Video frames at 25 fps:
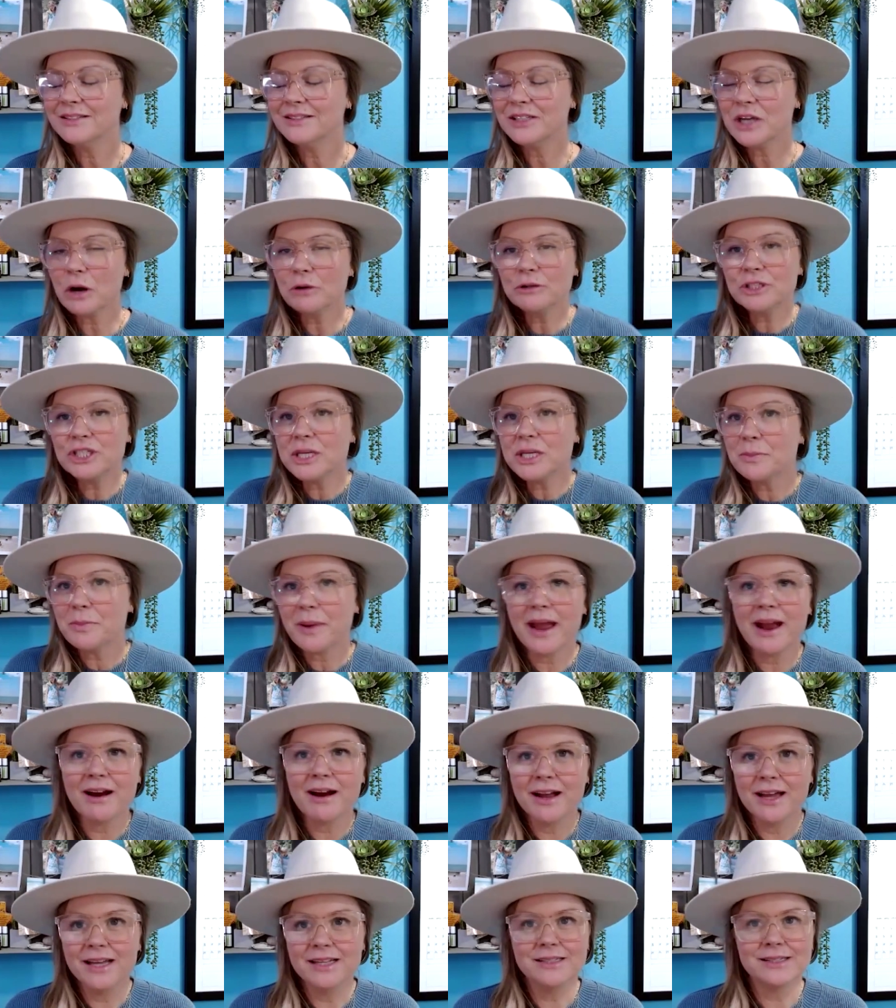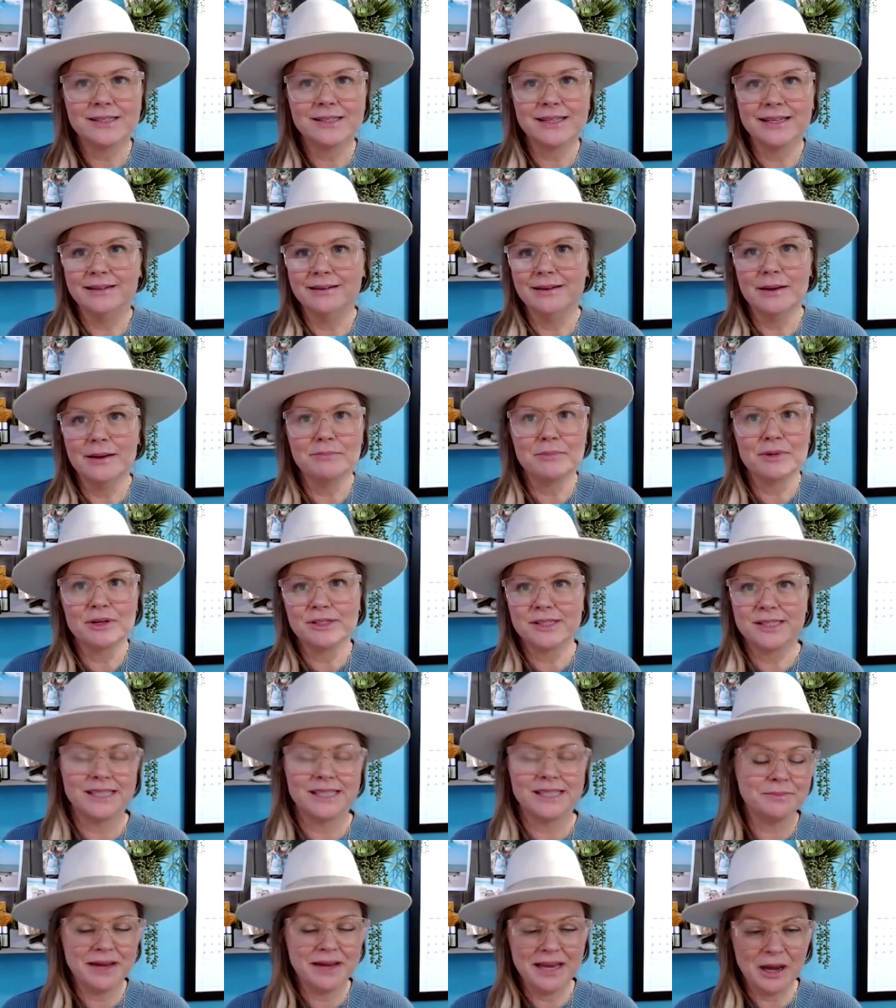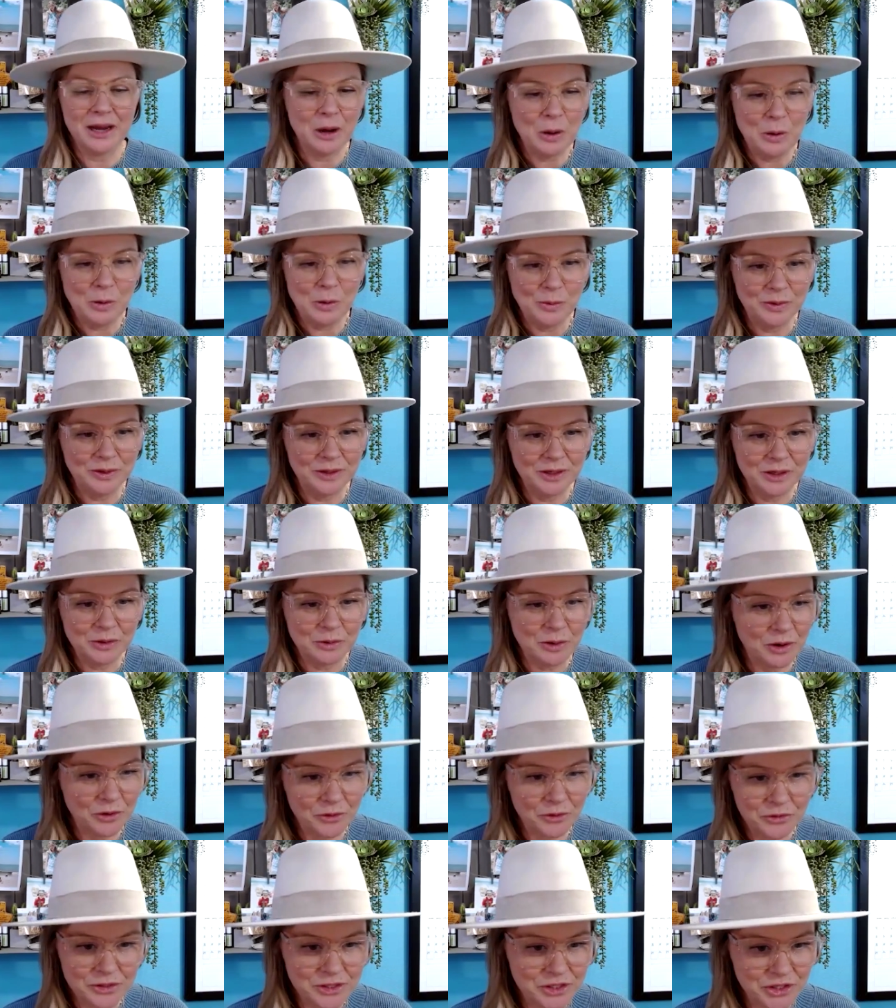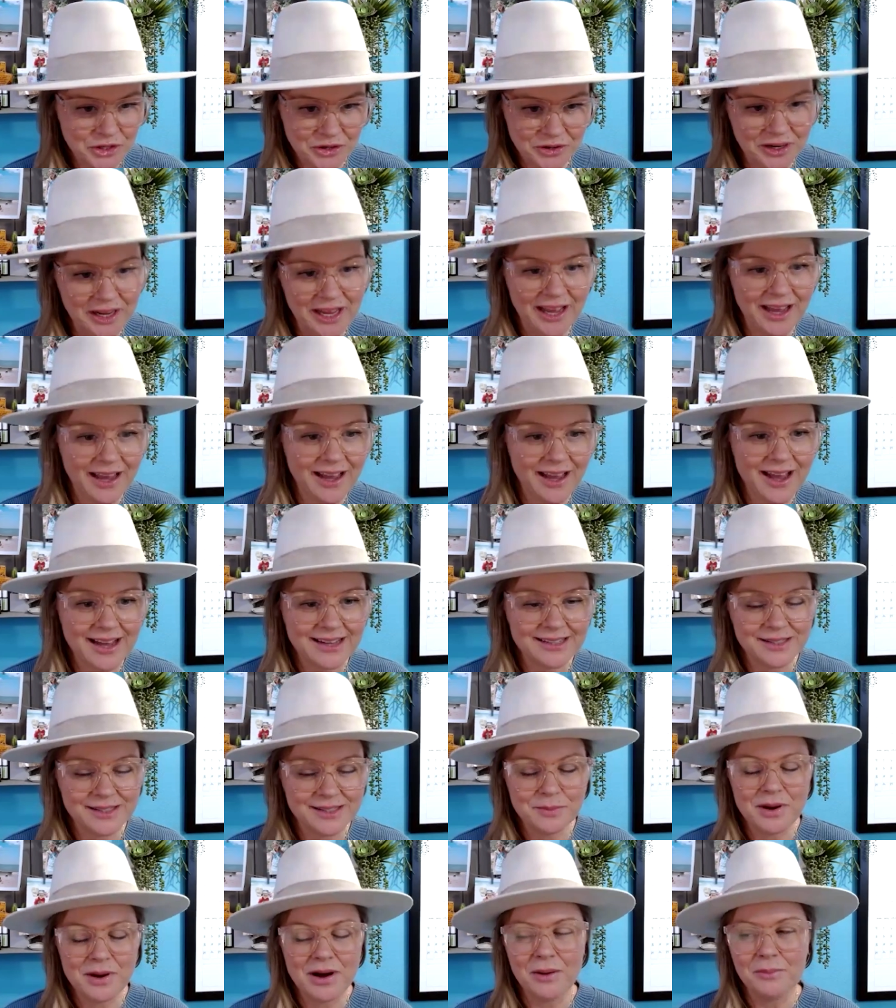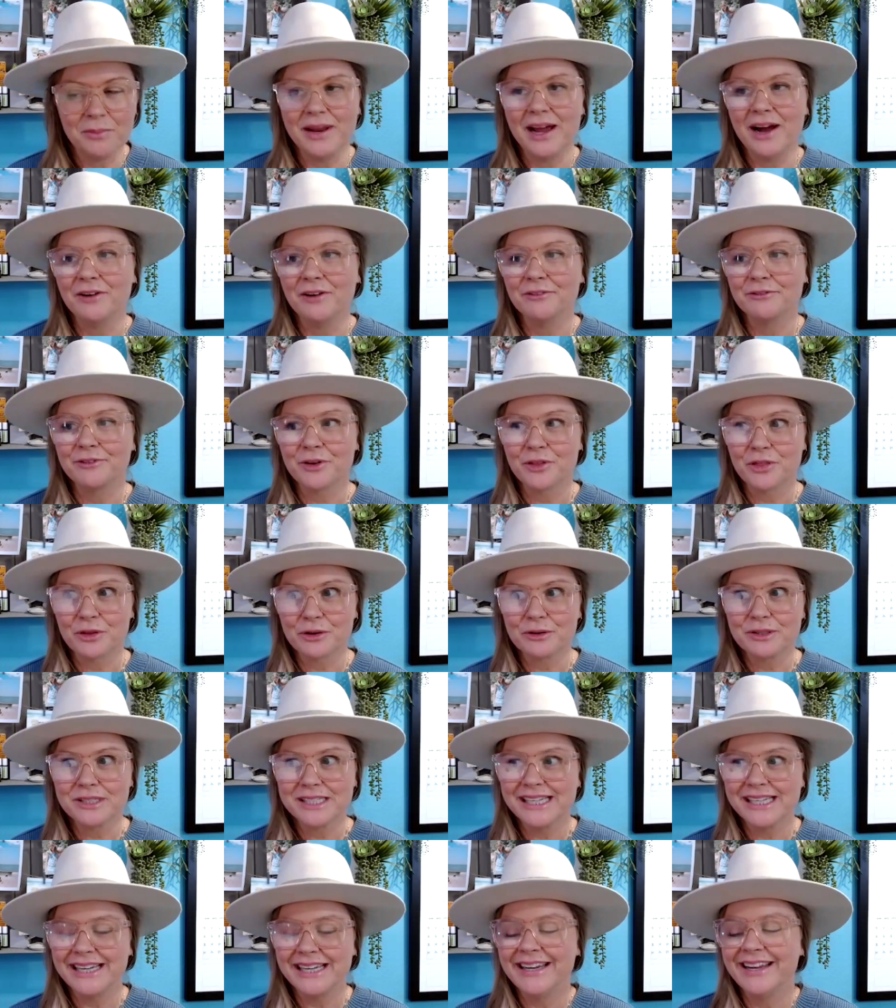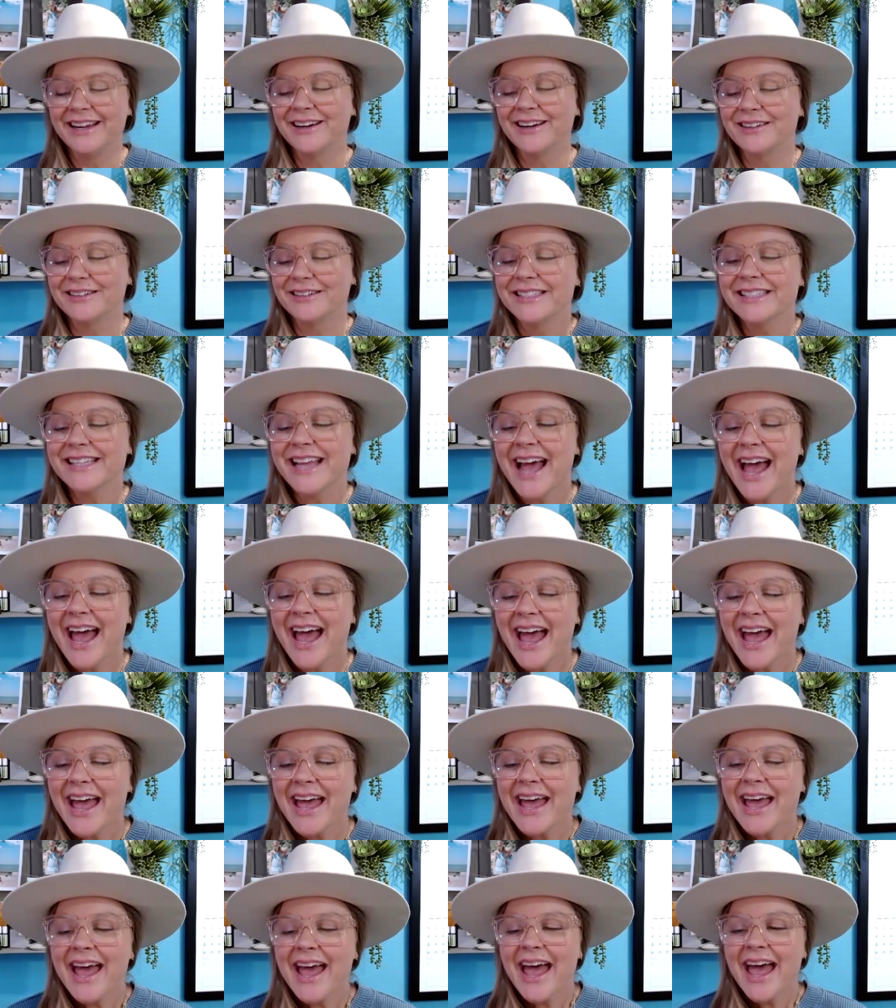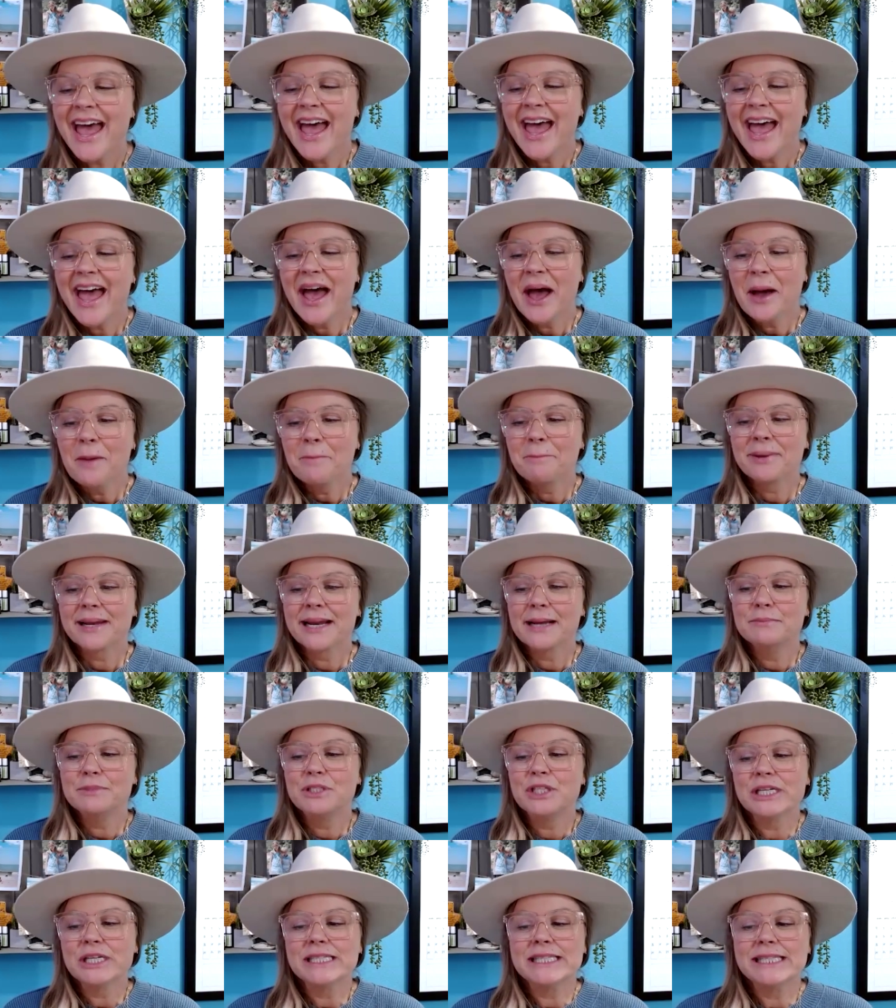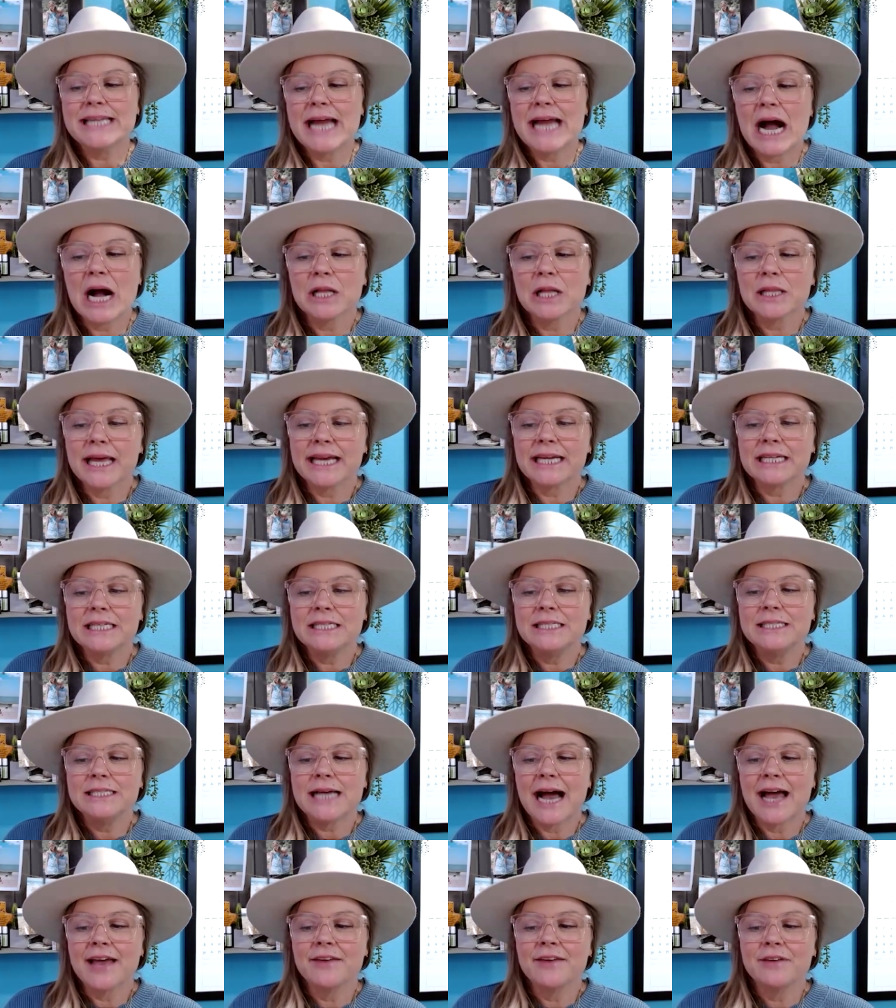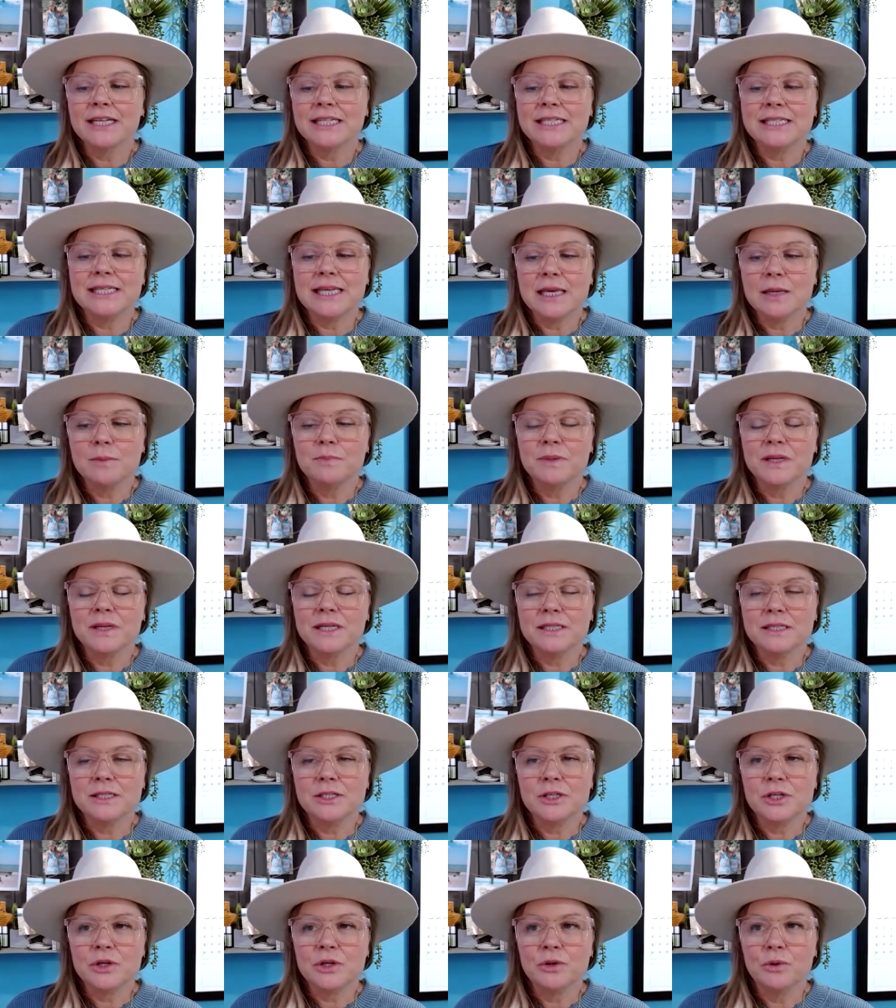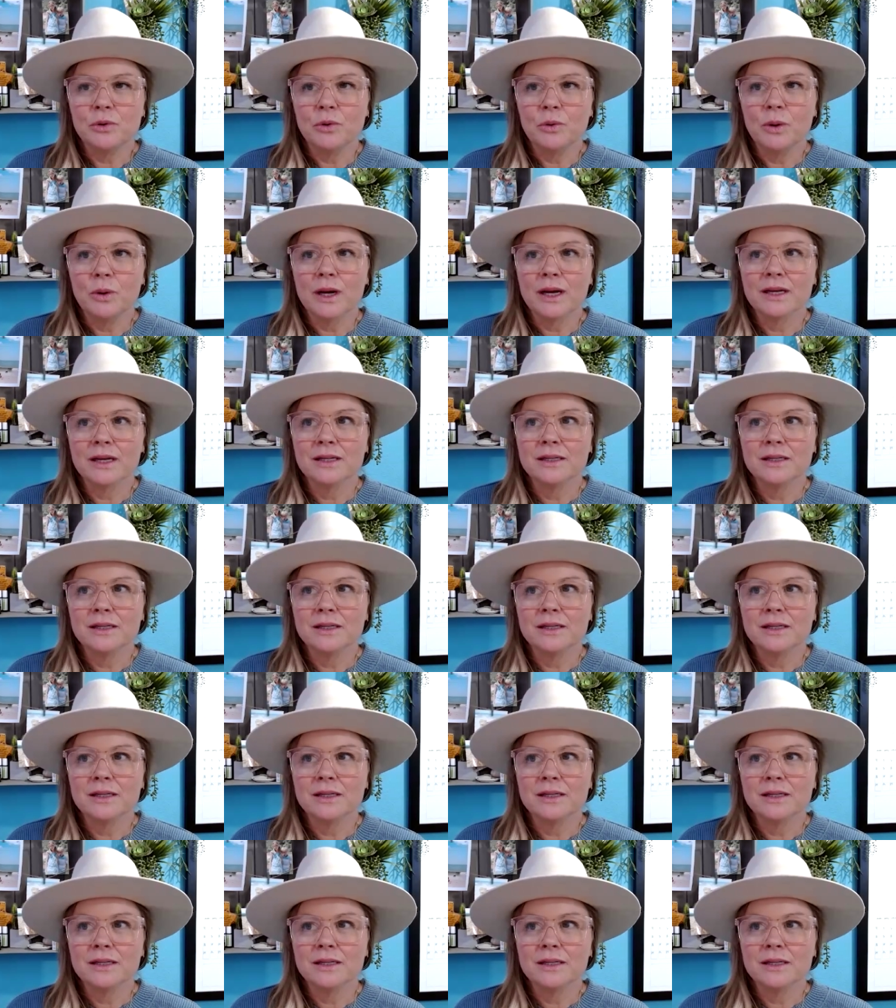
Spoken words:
coaching parents and immersed in my own growth journey as a mom now for 13 years. But I'm just now like diving deep into